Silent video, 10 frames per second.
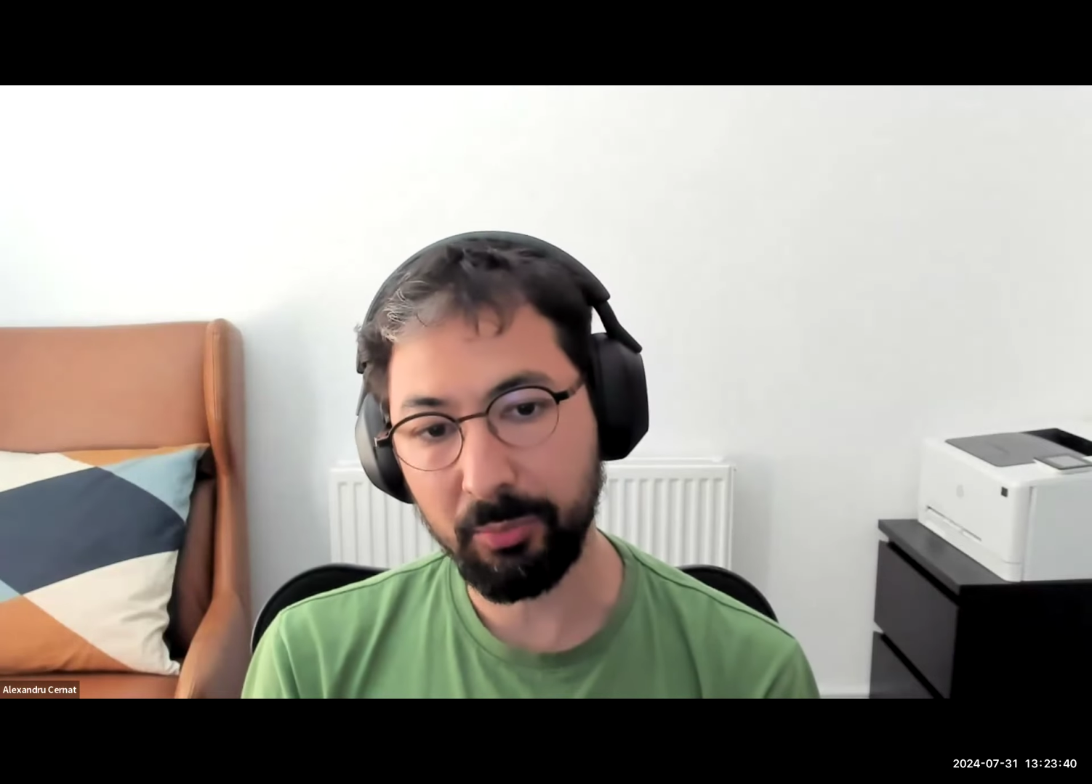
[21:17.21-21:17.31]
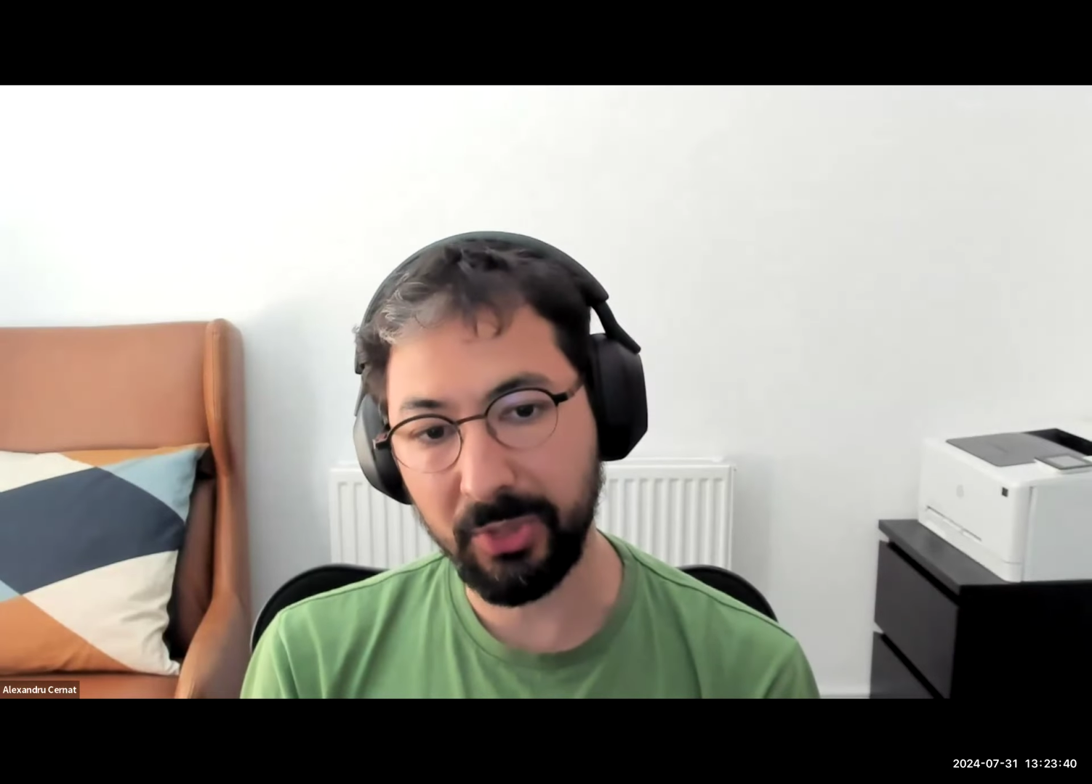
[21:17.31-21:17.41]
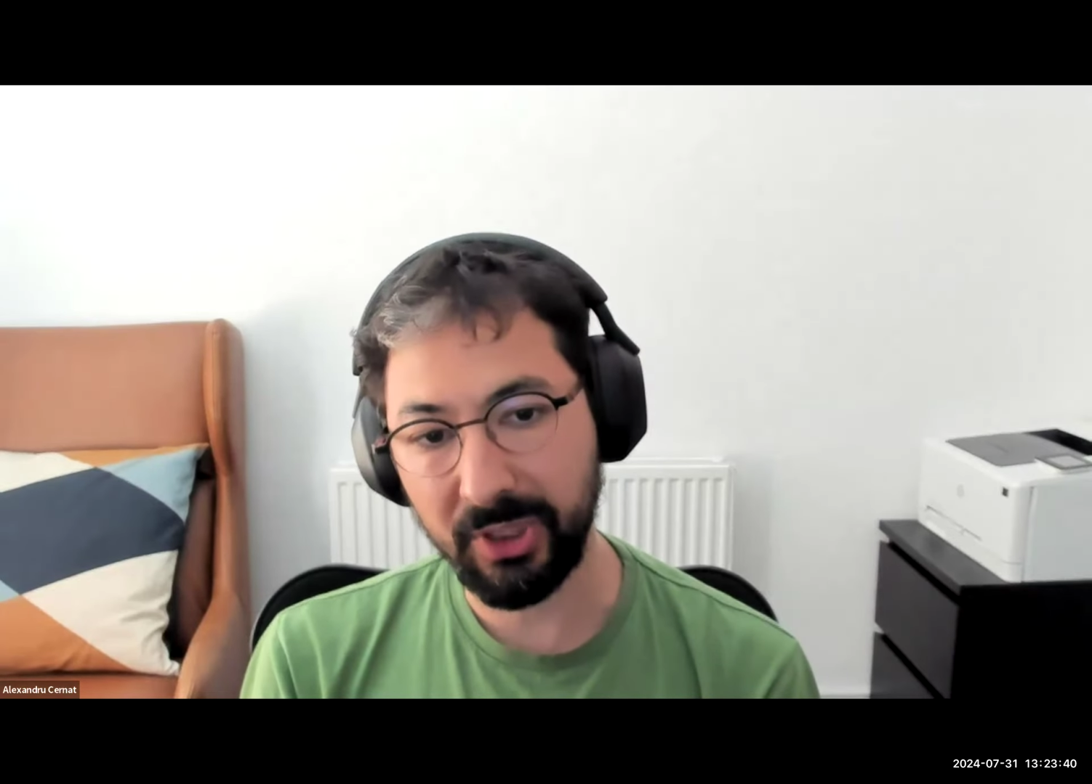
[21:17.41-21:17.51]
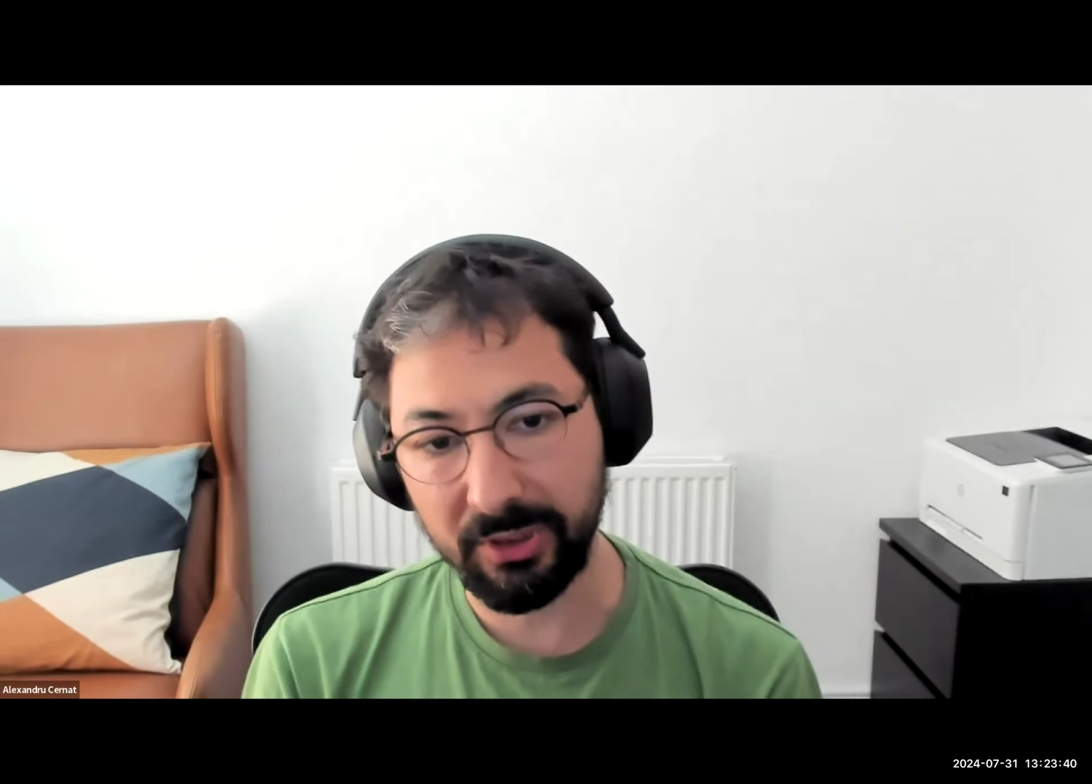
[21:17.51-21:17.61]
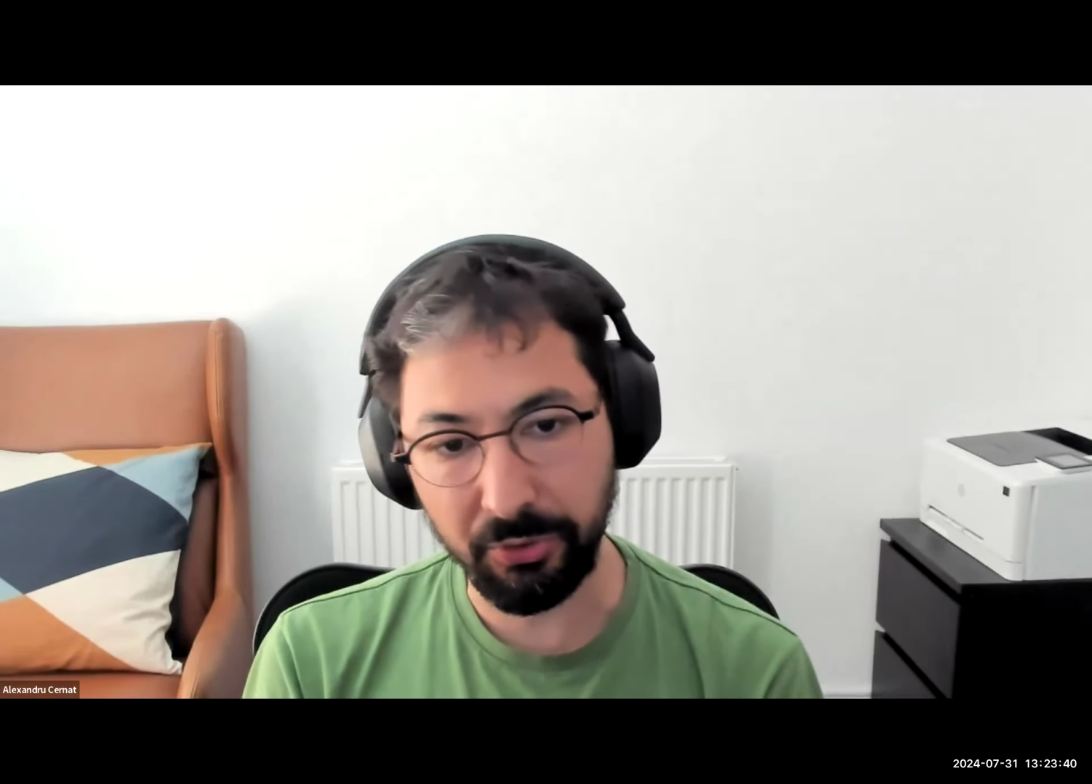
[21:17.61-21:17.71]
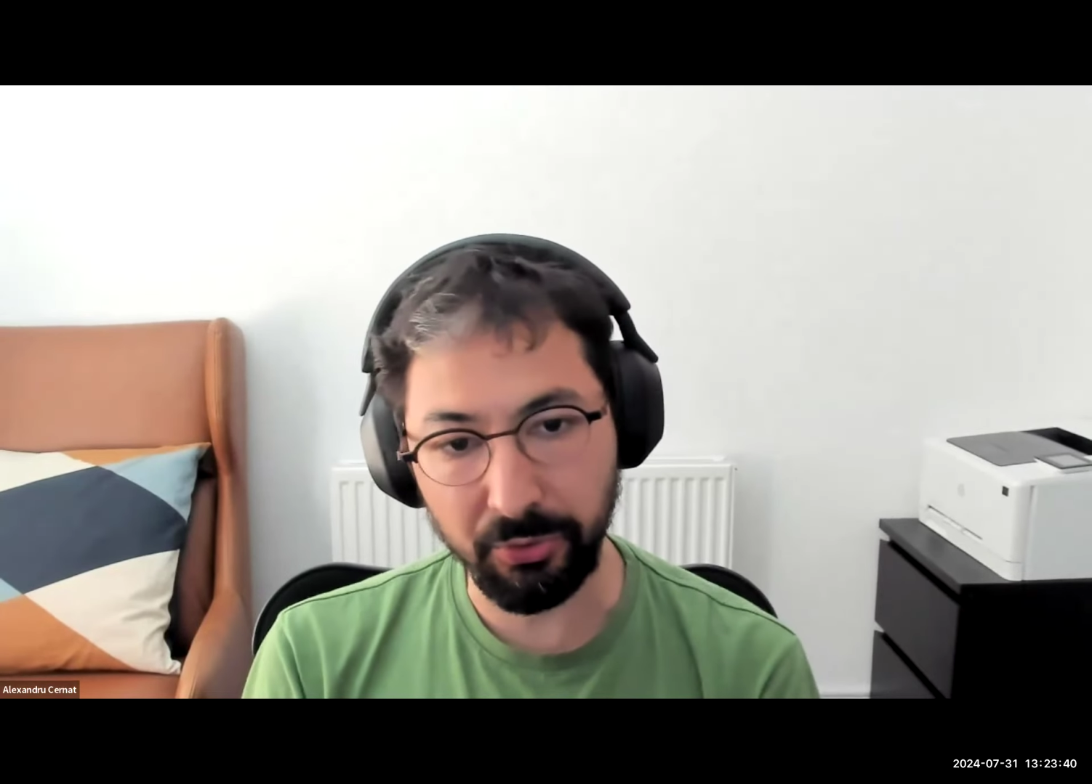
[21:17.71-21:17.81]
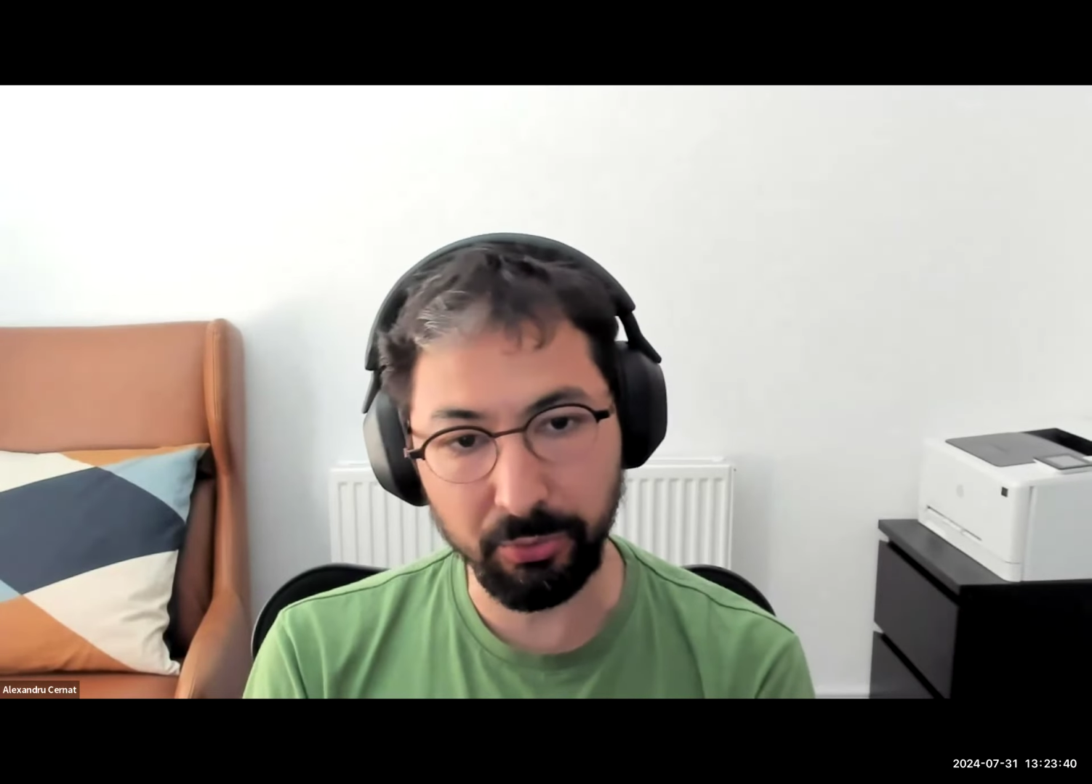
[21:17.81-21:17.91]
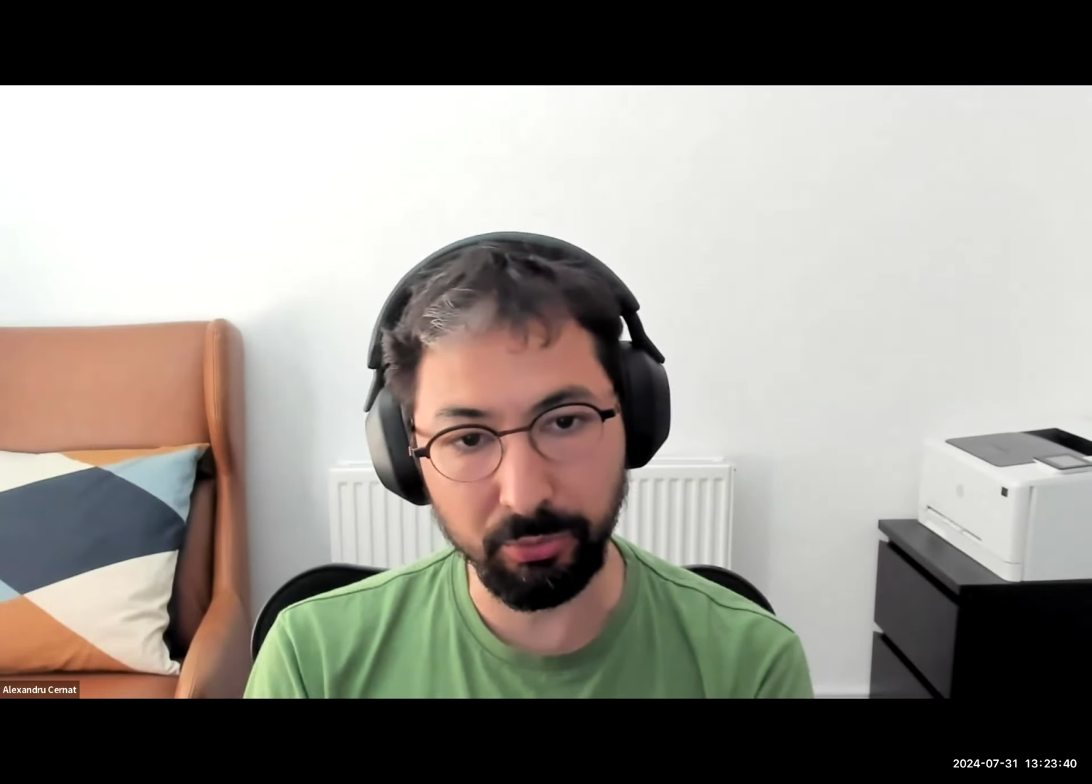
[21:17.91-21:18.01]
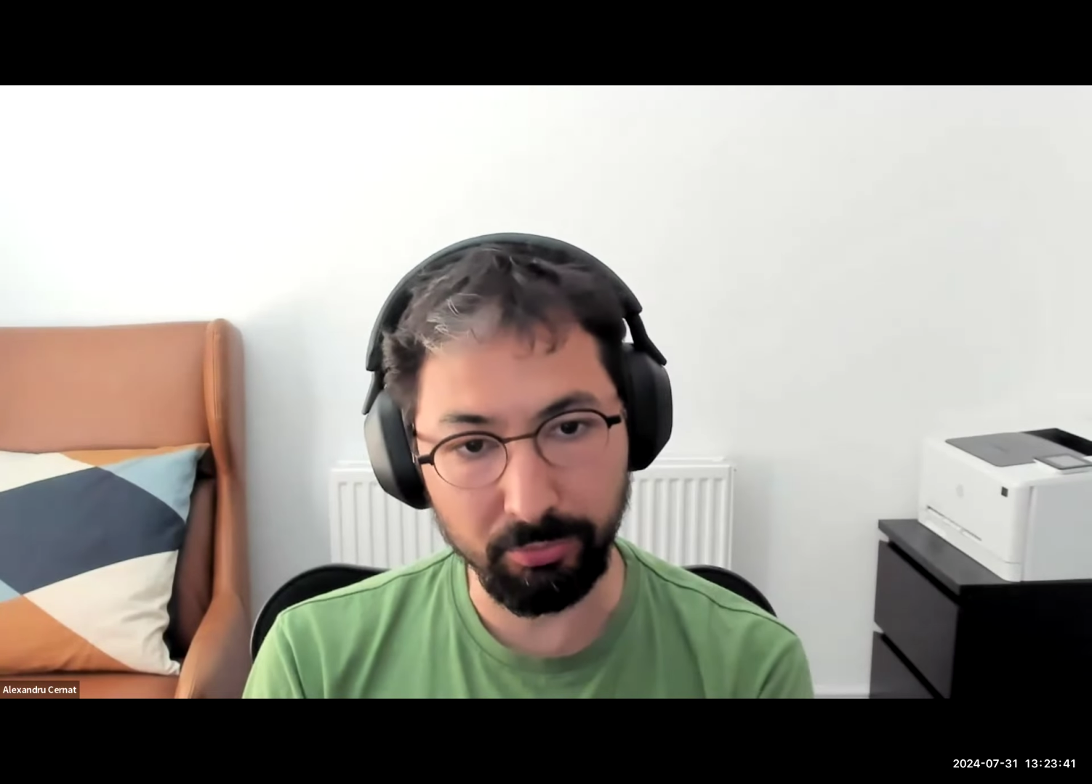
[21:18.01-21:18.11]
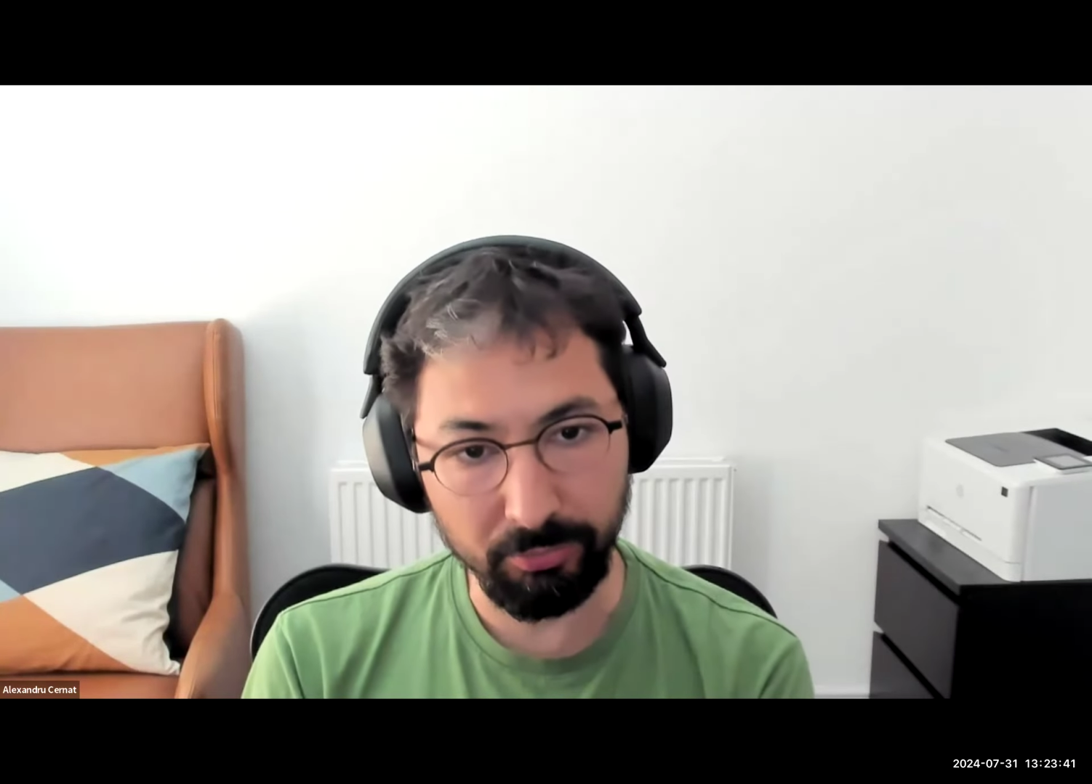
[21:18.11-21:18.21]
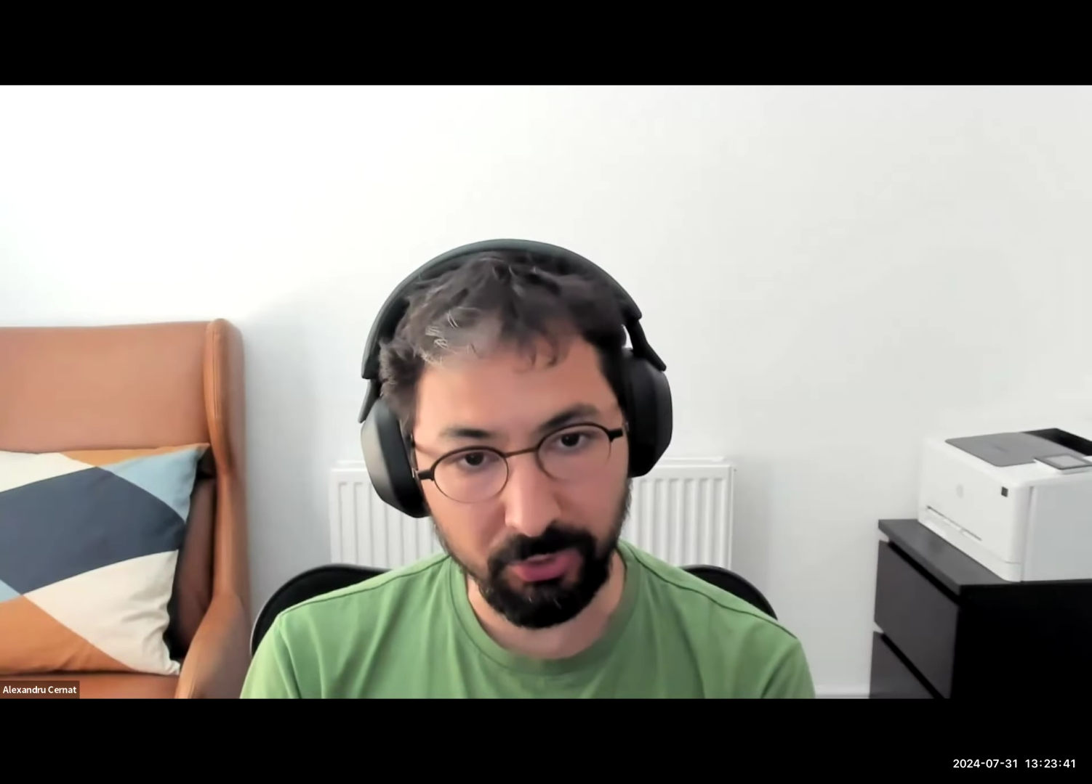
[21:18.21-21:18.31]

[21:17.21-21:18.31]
because you